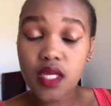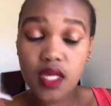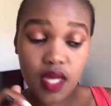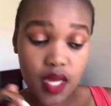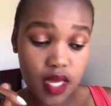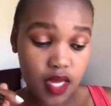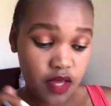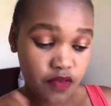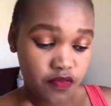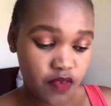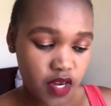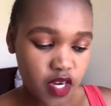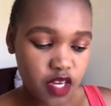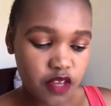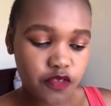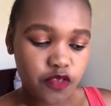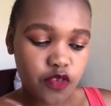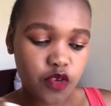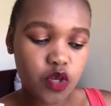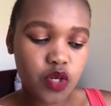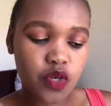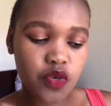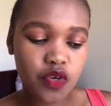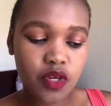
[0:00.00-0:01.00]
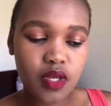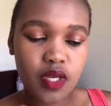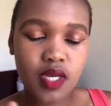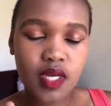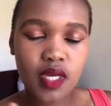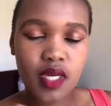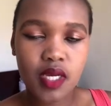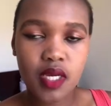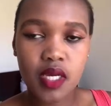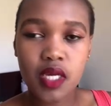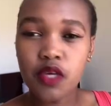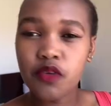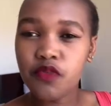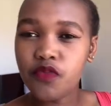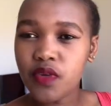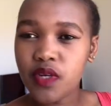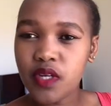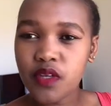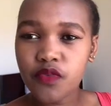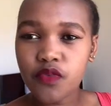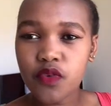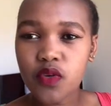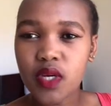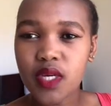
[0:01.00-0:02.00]
even if you're drinking even
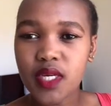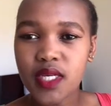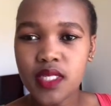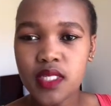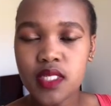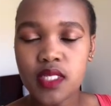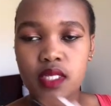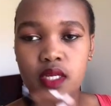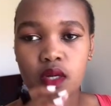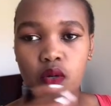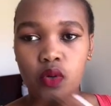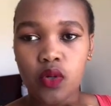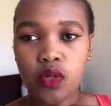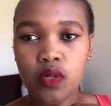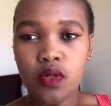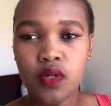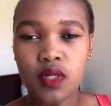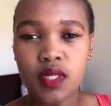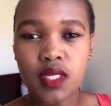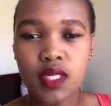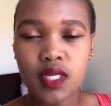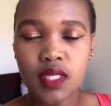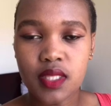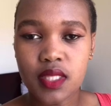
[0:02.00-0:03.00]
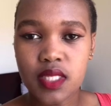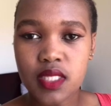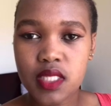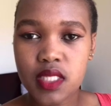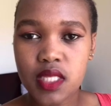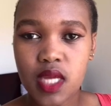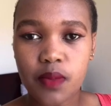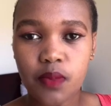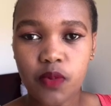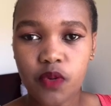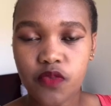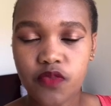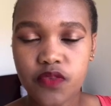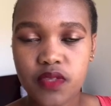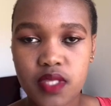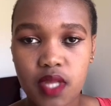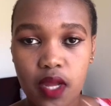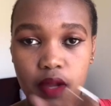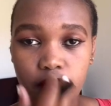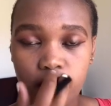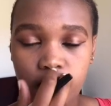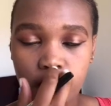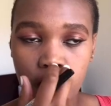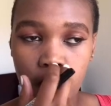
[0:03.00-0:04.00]
if you're eating or drinking this type of
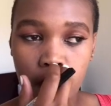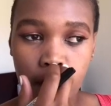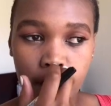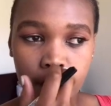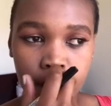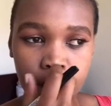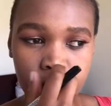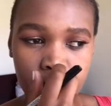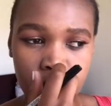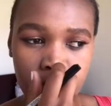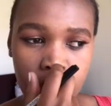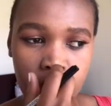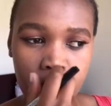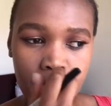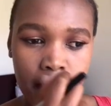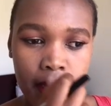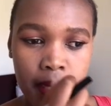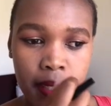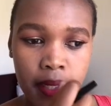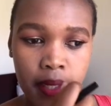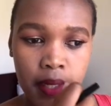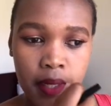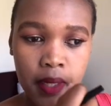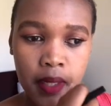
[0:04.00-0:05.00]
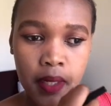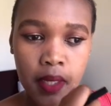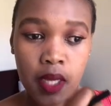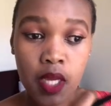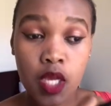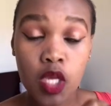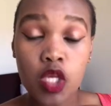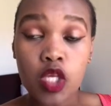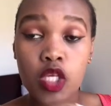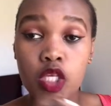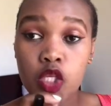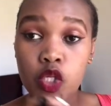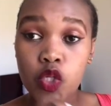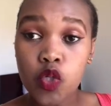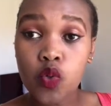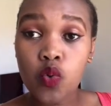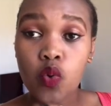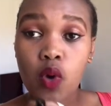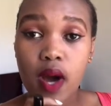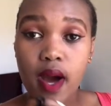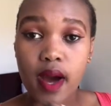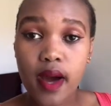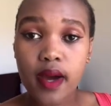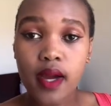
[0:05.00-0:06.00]
stuff and you
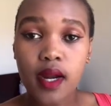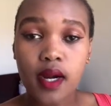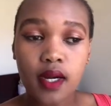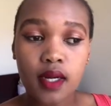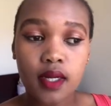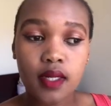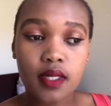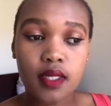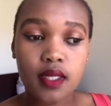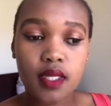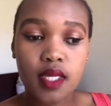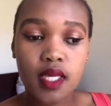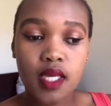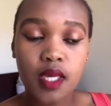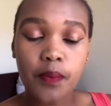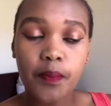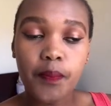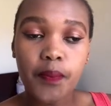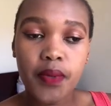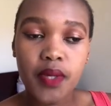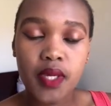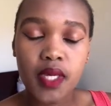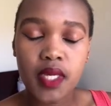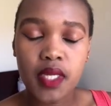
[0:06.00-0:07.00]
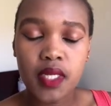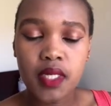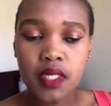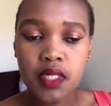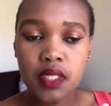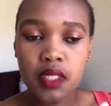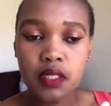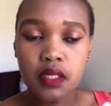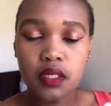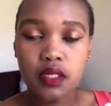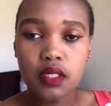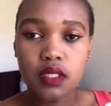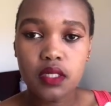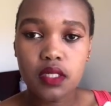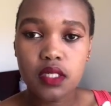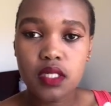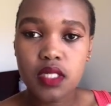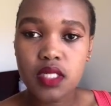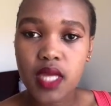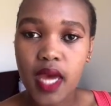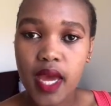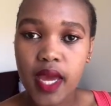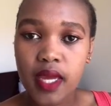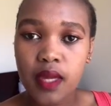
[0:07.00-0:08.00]
are keeping in
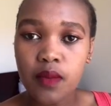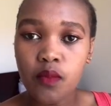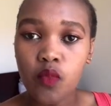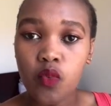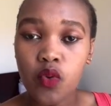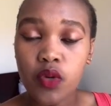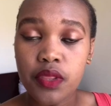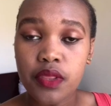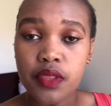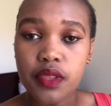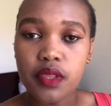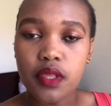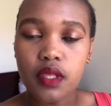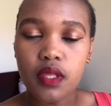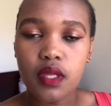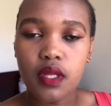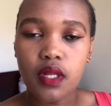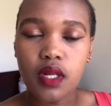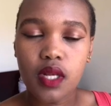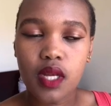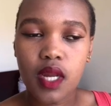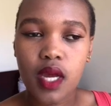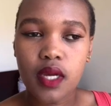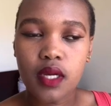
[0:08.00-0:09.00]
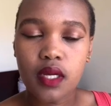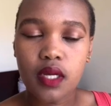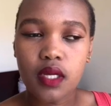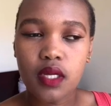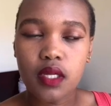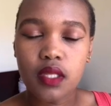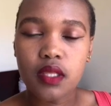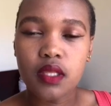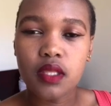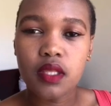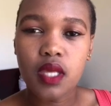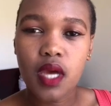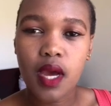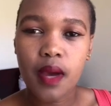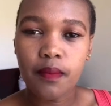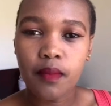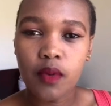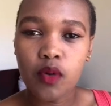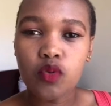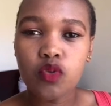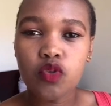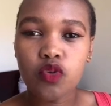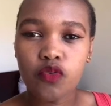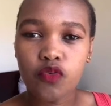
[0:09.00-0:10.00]
time with like the
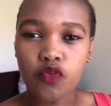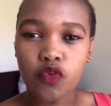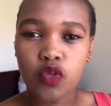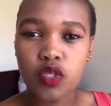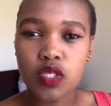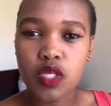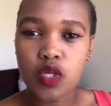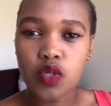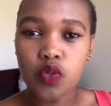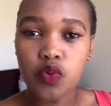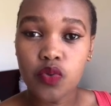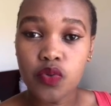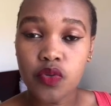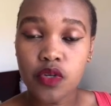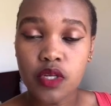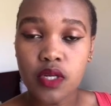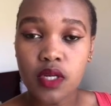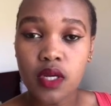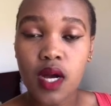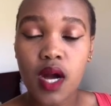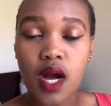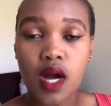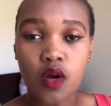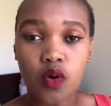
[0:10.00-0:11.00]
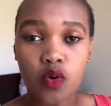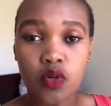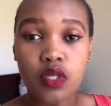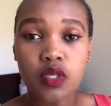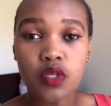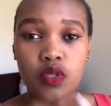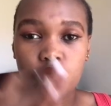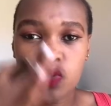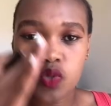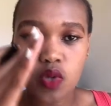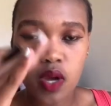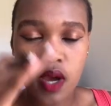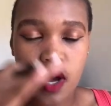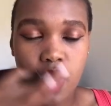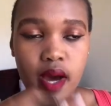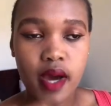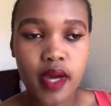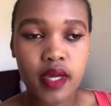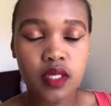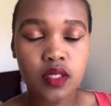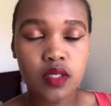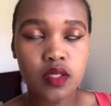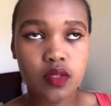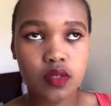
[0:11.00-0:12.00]
amount of water you drink according to your
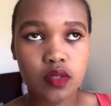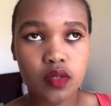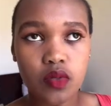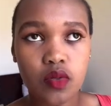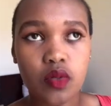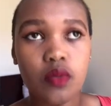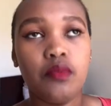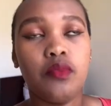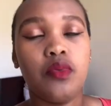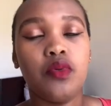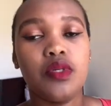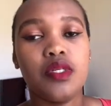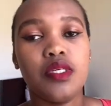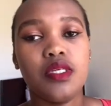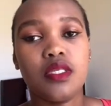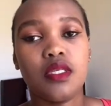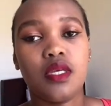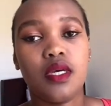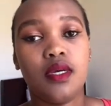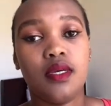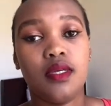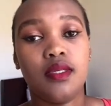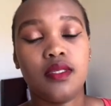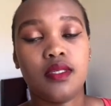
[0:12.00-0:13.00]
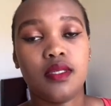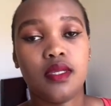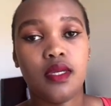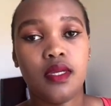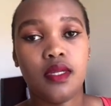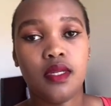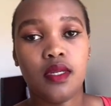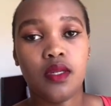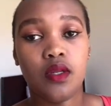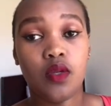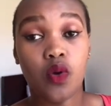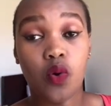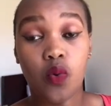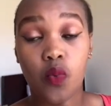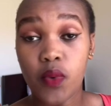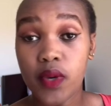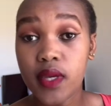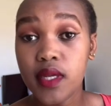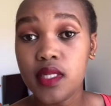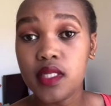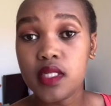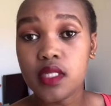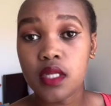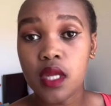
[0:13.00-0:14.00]
height, your body size, and your weight.